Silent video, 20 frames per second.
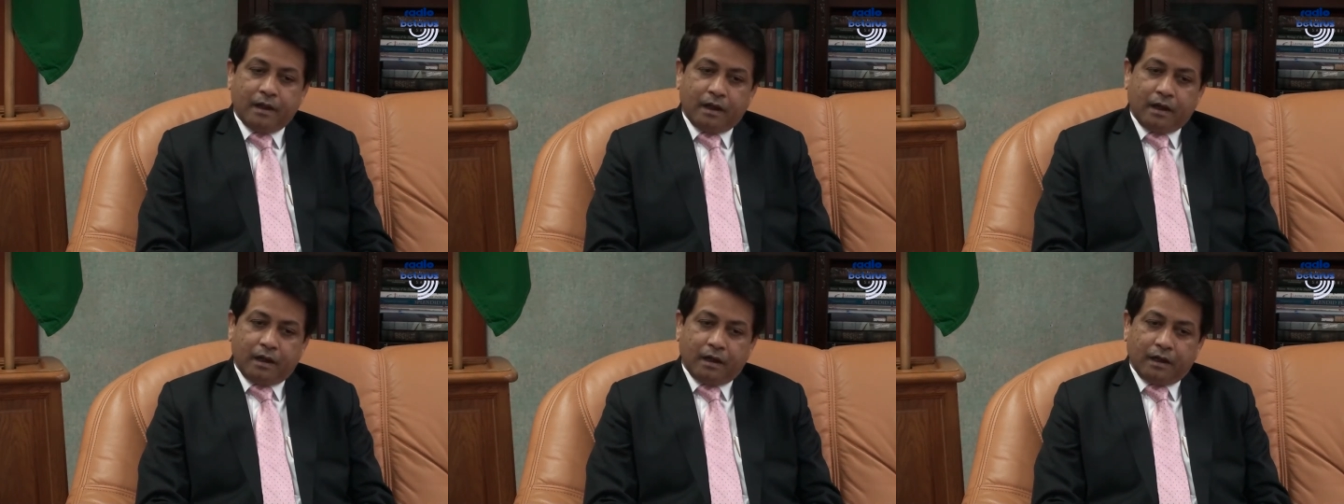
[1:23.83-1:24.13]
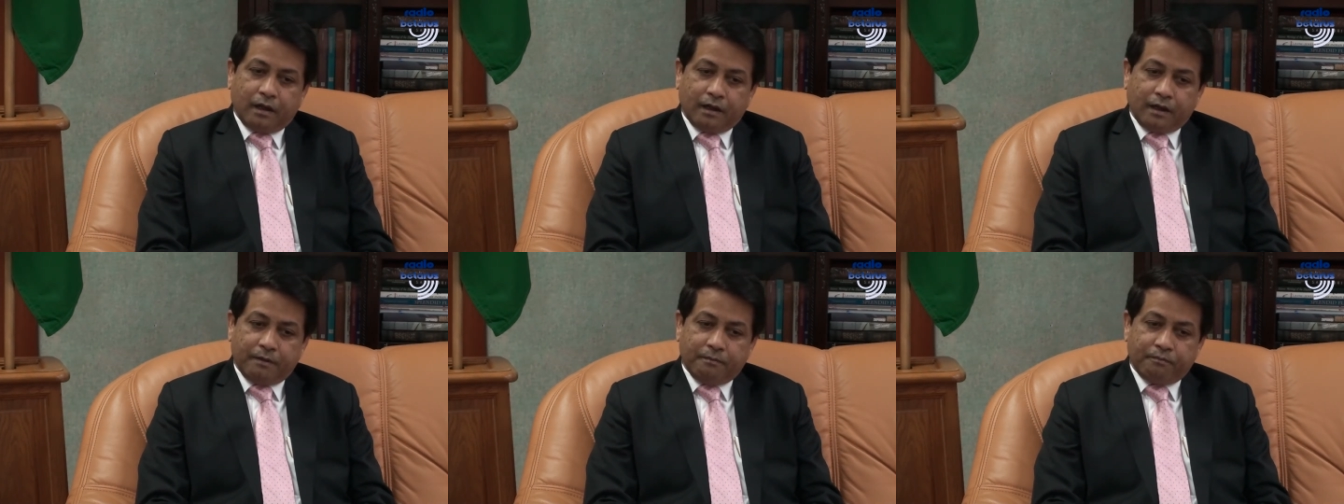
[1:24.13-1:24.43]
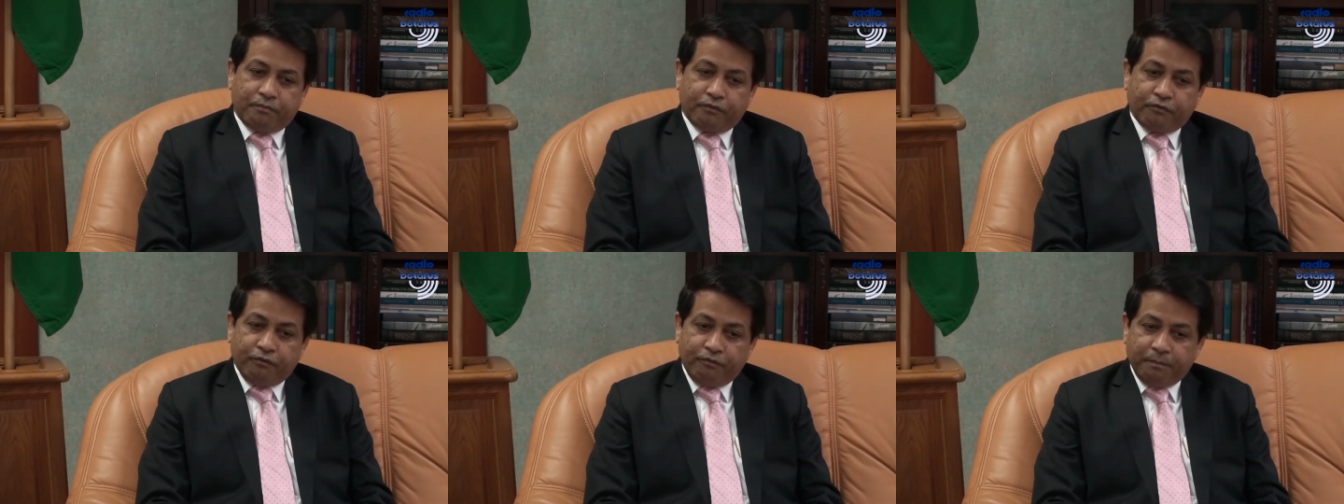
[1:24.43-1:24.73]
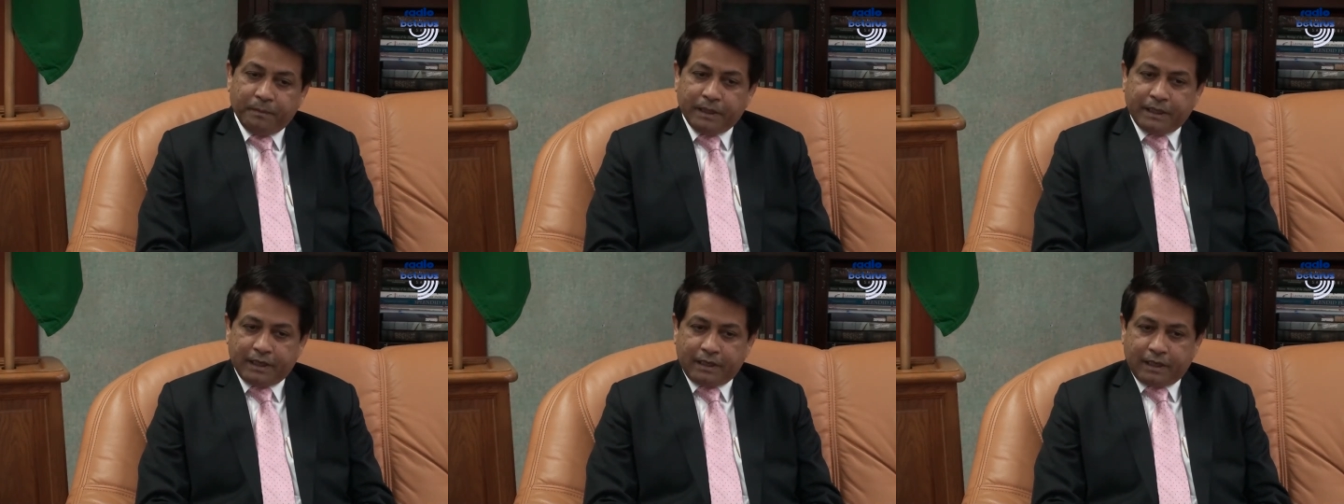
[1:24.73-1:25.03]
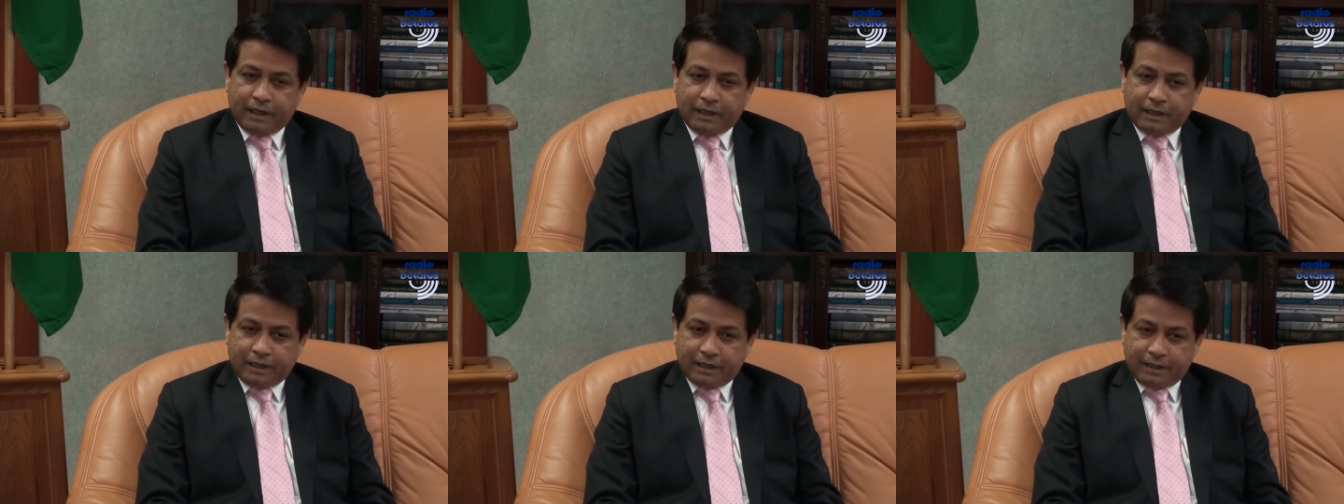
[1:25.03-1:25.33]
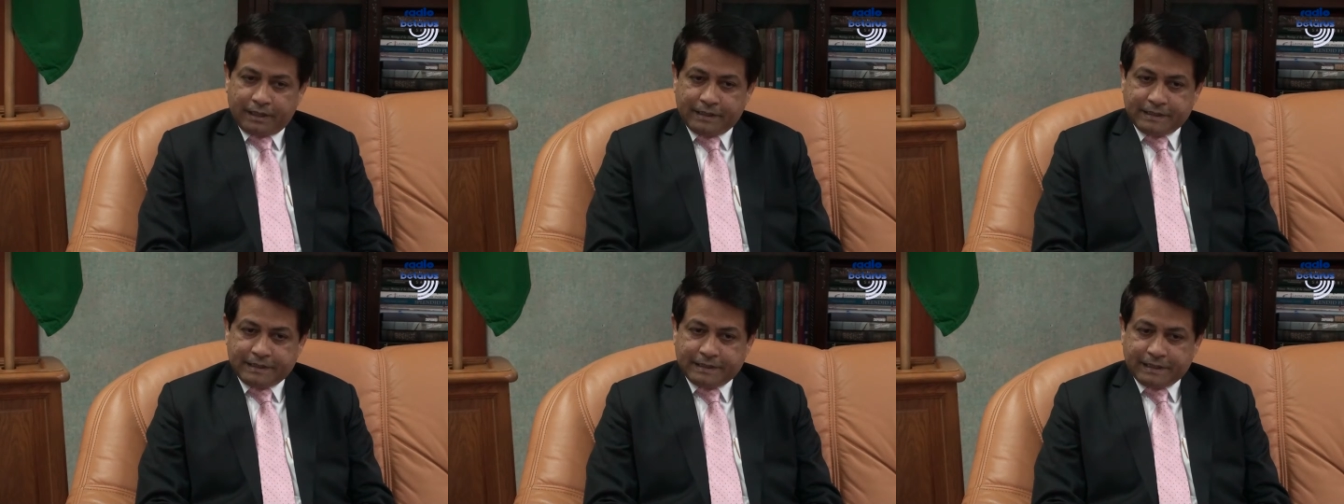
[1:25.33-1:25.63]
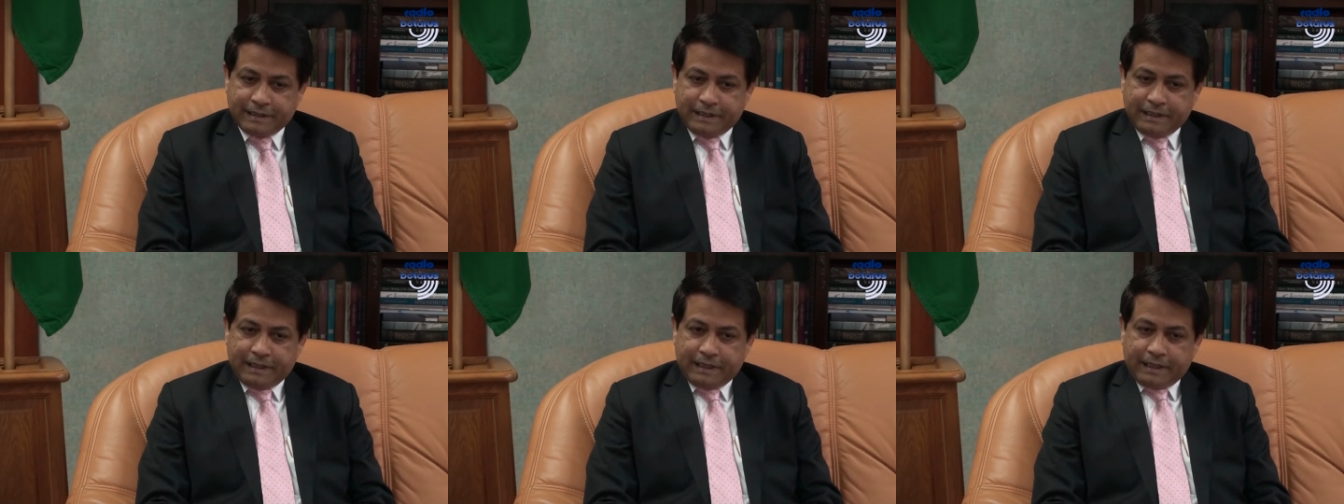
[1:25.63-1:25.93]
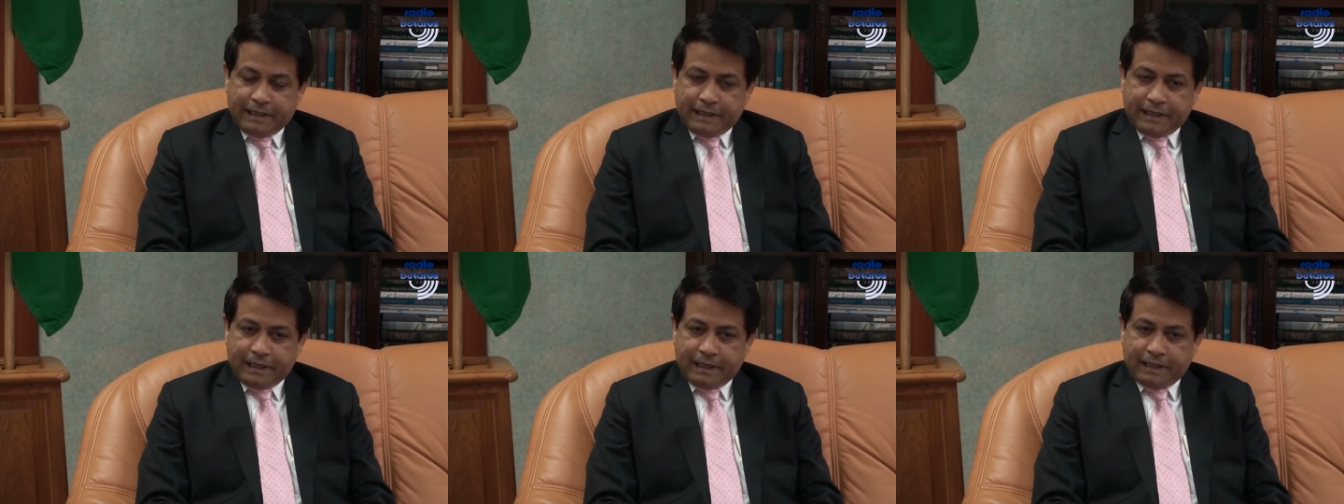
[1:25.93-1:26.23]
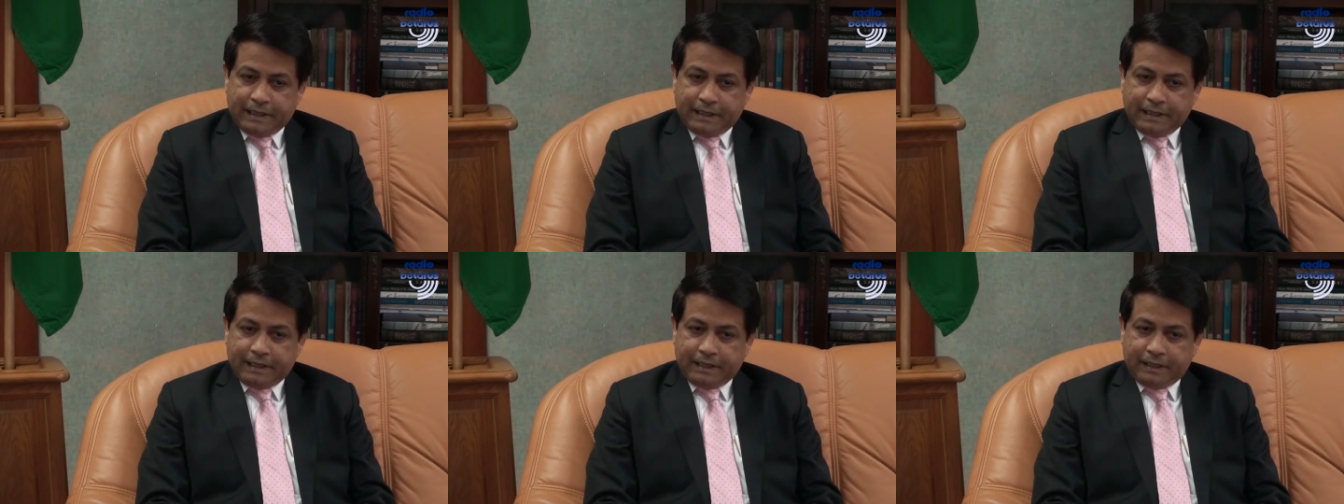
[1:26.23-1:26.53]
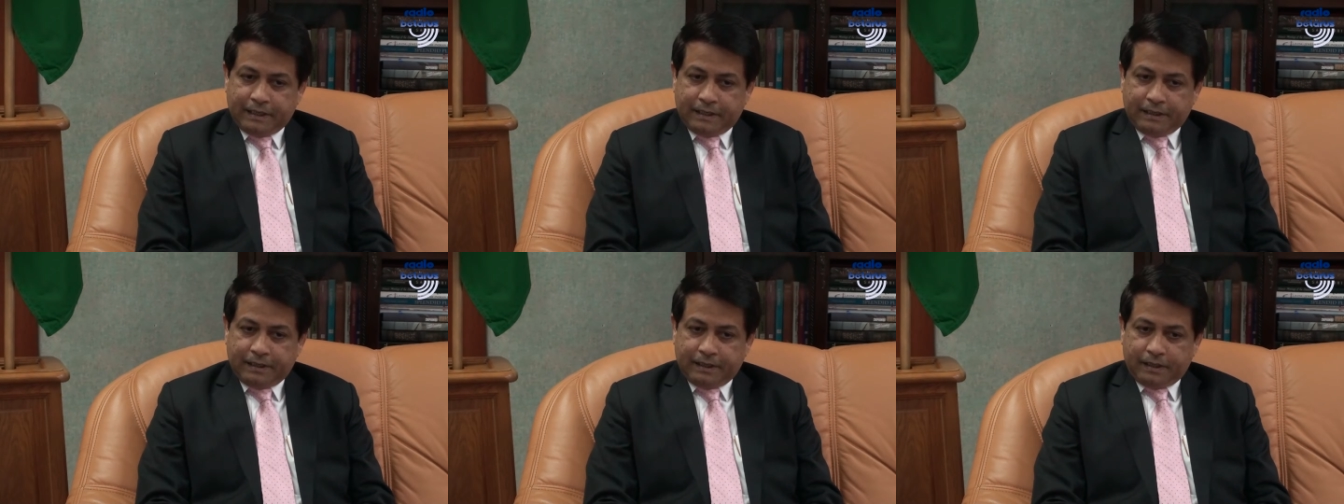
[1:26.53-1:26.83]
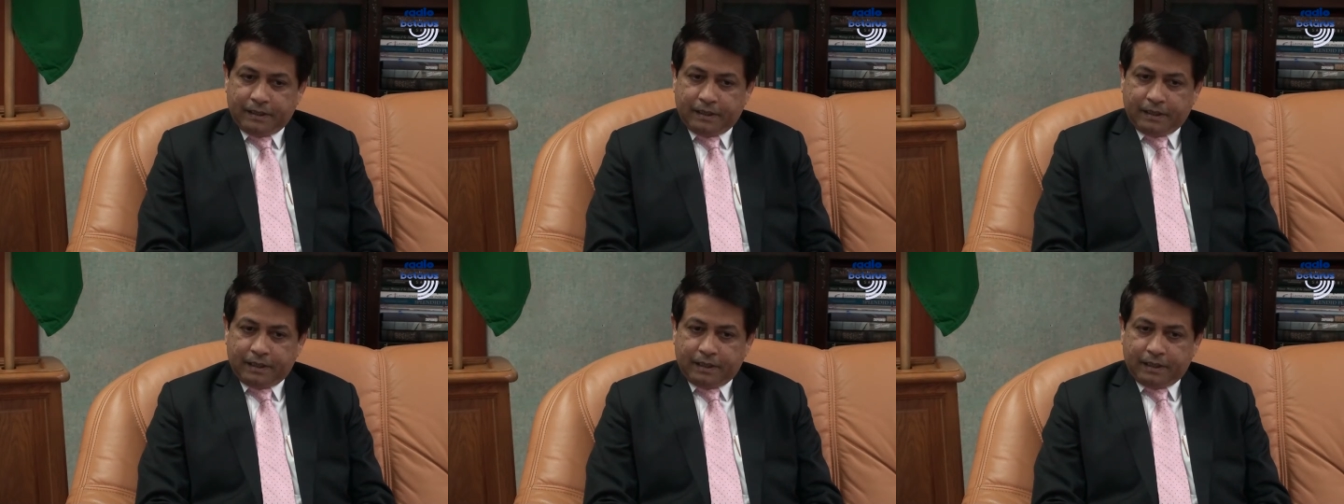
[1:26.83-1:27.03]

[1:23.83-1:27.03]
uh improvement in our ties, and uh,